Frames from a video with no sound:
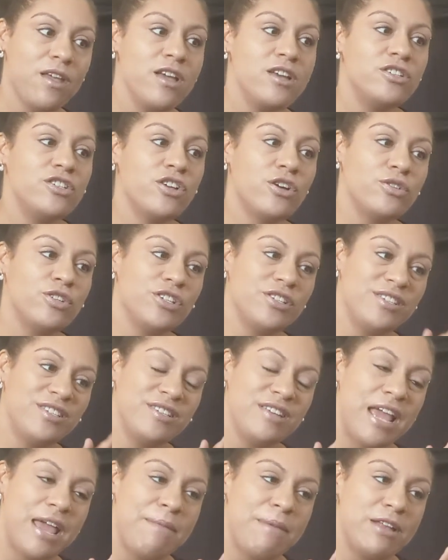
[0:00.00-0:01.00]
So just
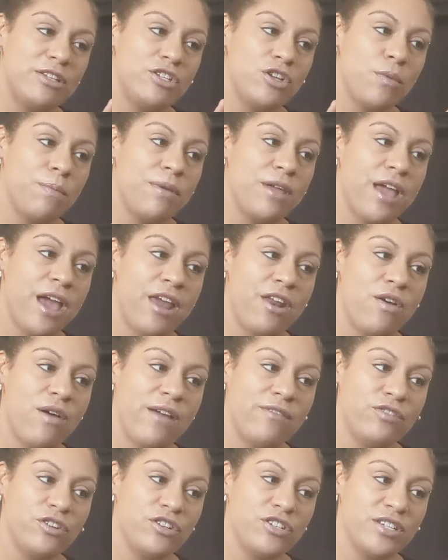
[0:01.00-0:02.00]
stay mezzo piano
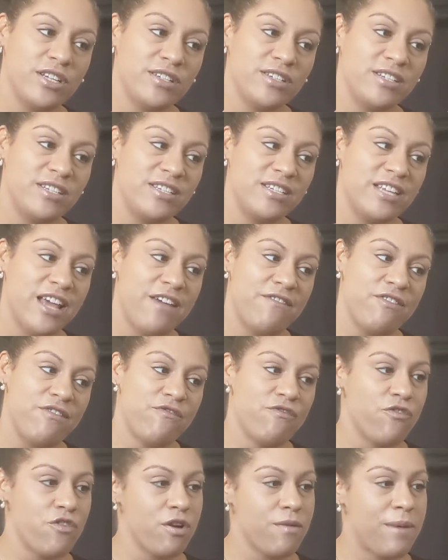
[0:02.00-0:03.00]
after
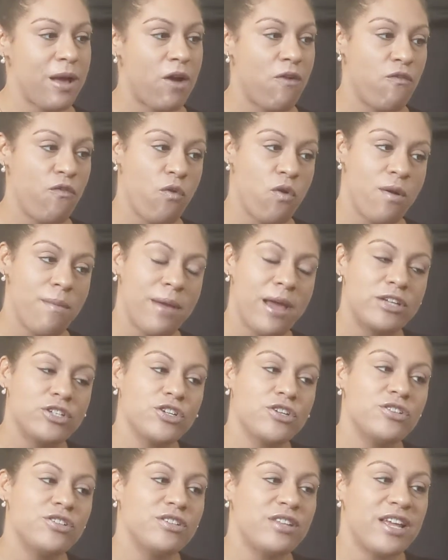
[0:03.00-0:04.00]
67 for about 4
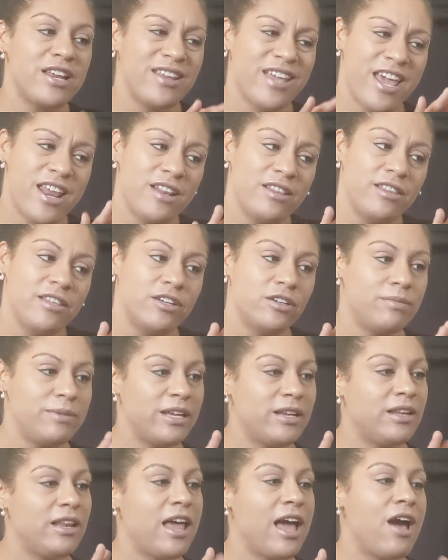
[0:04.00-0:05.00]
measures, then get a little
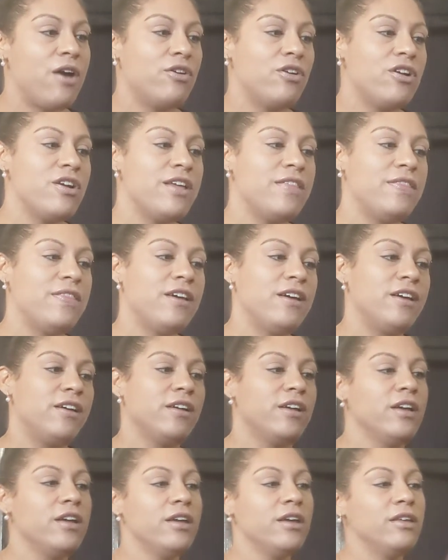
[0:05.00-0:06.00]
bit louder in the
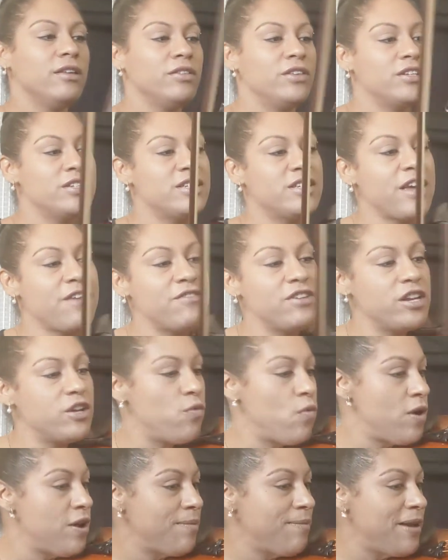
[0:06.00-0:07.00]

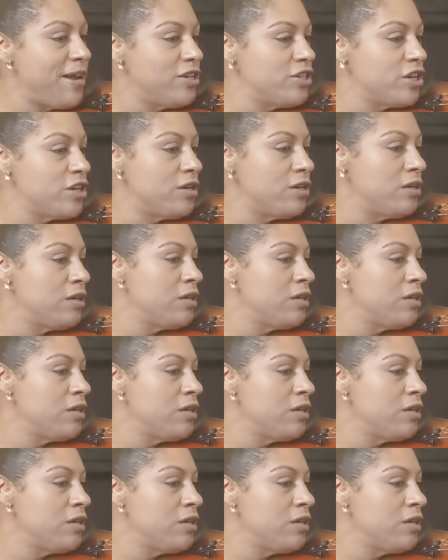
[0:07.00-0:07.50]
71 measure,